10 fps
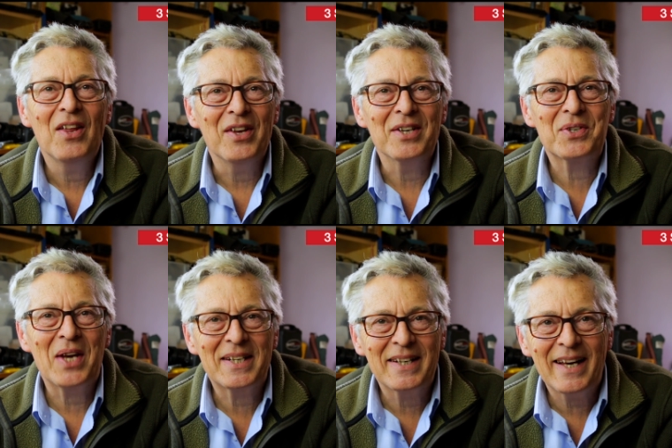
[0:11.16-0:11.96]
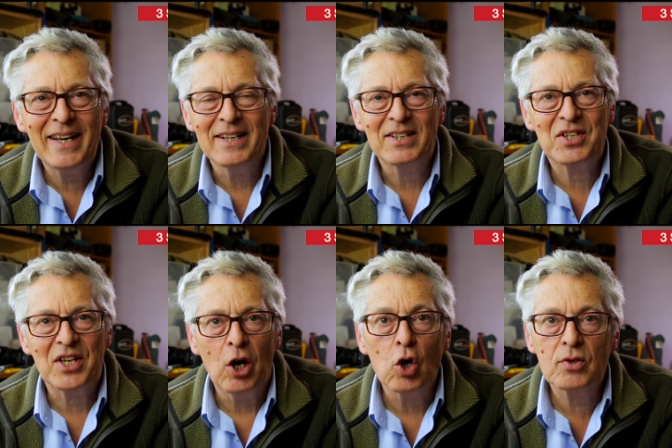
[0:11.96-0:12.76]
This Saturday it's
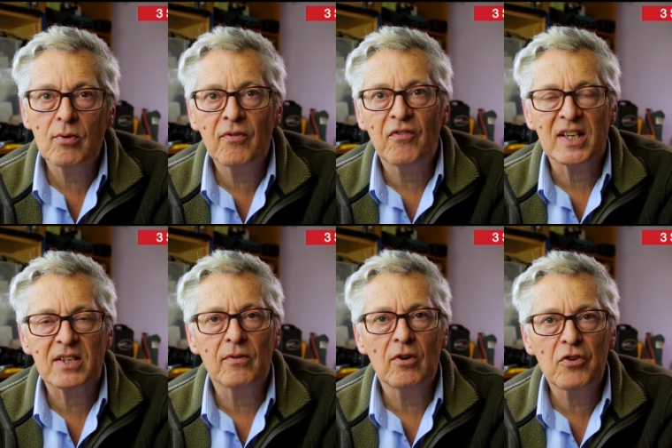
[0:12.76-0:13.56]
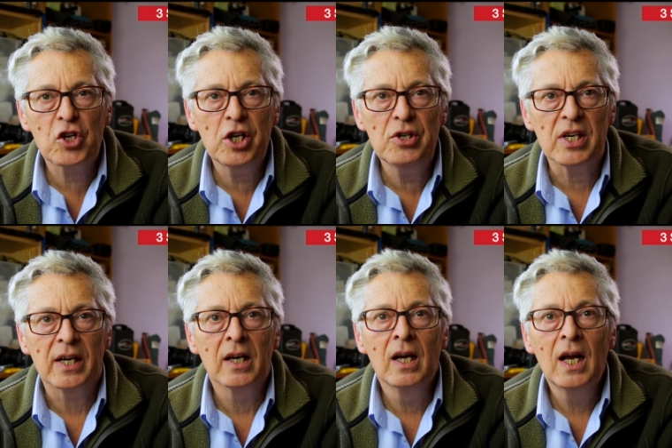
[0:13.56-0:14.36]
the Oxford Festival of
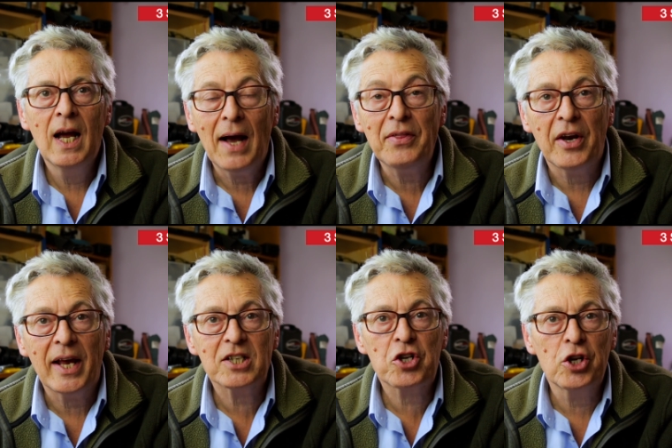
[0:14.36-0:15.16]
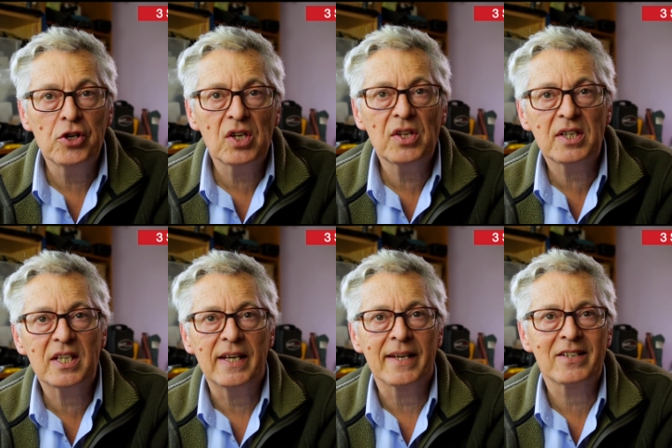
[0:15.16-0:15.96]
Shooting and the next shoot in the
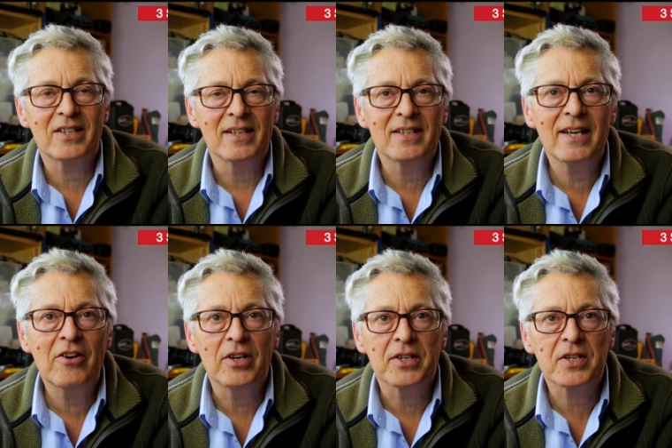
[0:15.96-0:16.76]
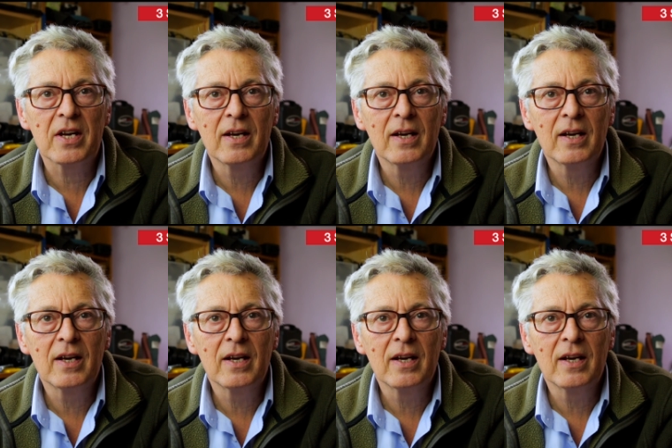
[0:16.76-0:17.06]
TSC series.